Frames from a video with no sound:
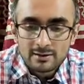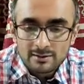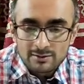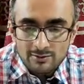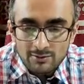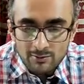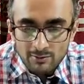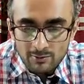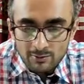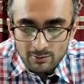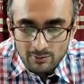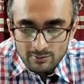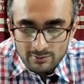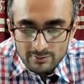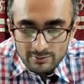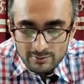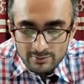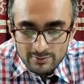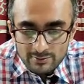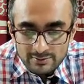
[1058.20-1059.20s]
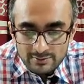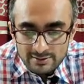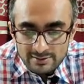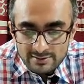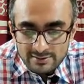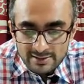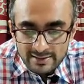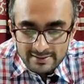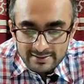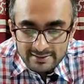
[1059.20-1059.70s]
So
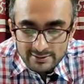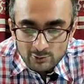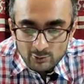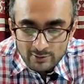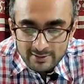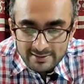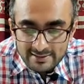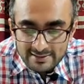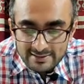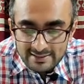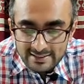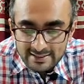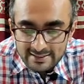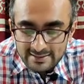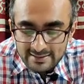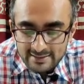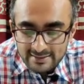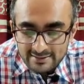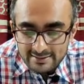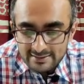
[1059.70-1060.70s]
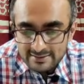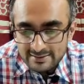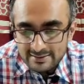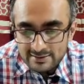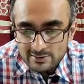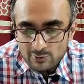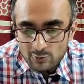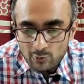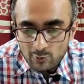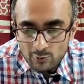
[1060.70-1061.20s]
this acetoacetate, this
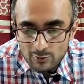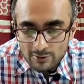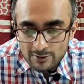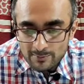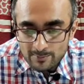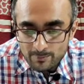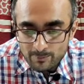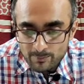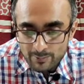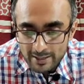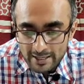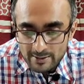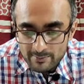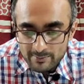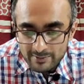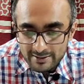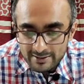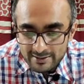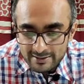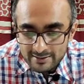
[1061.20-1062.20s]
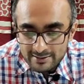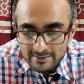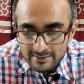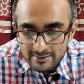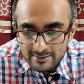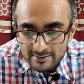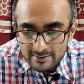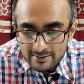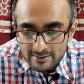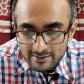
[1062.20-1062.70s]
is called primary
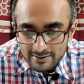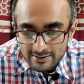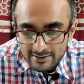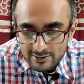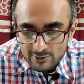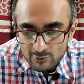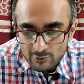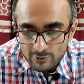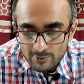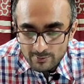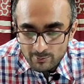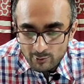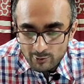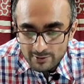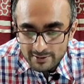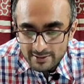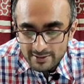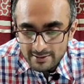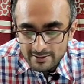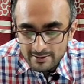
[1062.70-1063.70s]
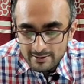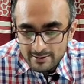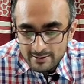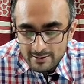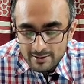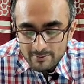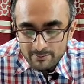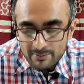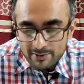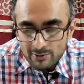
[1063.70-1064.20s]
ketone body
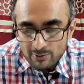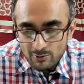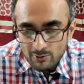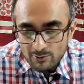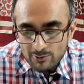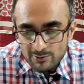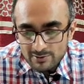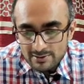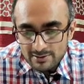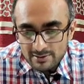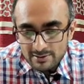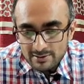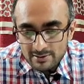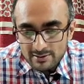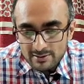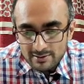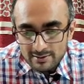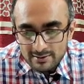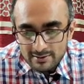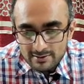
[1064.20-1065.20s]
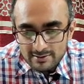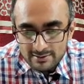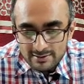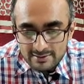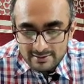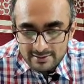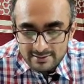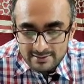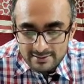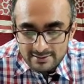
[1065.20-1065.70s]
because
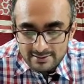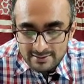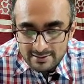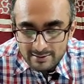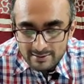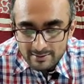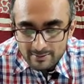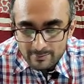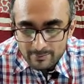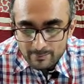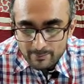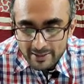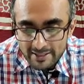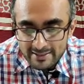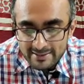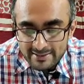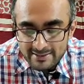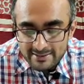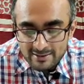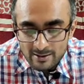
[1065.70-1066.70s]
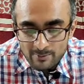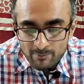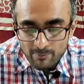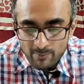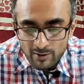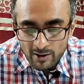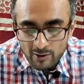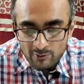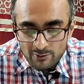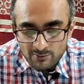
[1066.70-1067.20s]
this is a parent
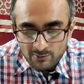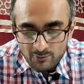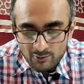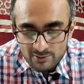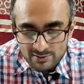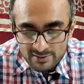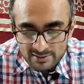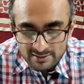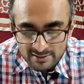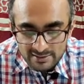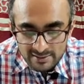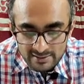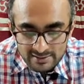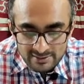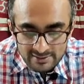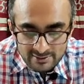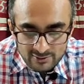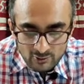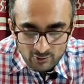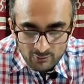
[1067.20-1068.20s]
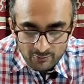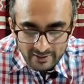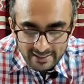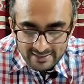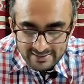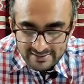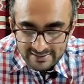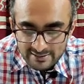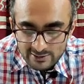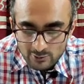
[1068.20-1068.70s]
compound for synthesis of
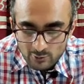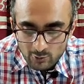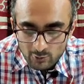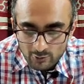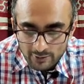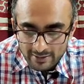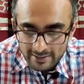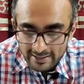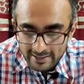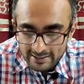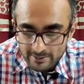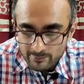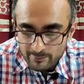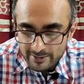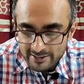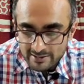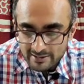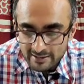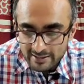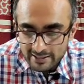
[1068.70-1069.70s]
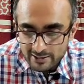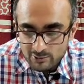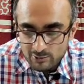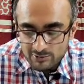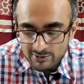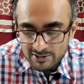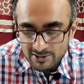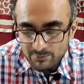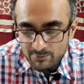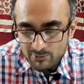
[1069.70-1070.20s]
acetone and
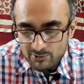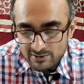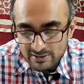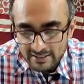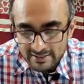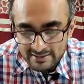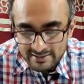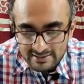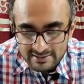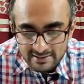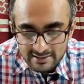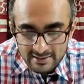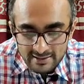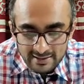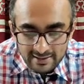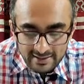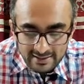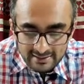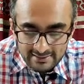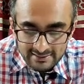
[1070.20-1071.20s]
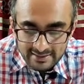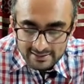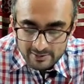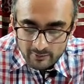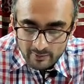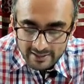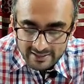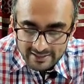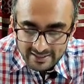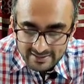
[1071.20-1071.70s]
beta-hydroxybutyrate, and that's
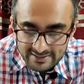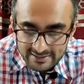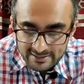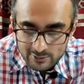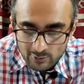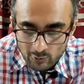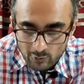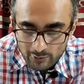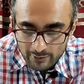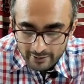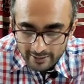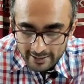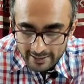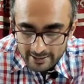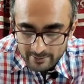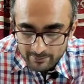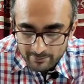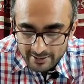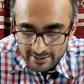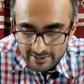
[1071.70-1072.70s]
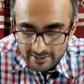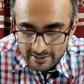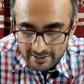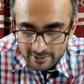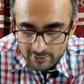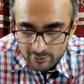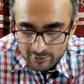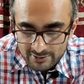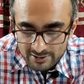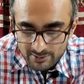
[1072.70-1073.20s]
why acetone and
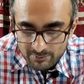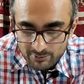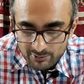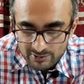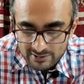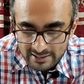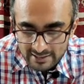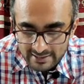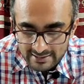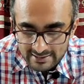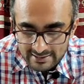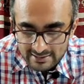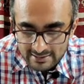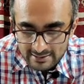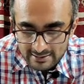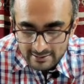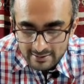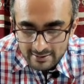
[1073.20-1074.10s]
beta-hydroxybutyrate,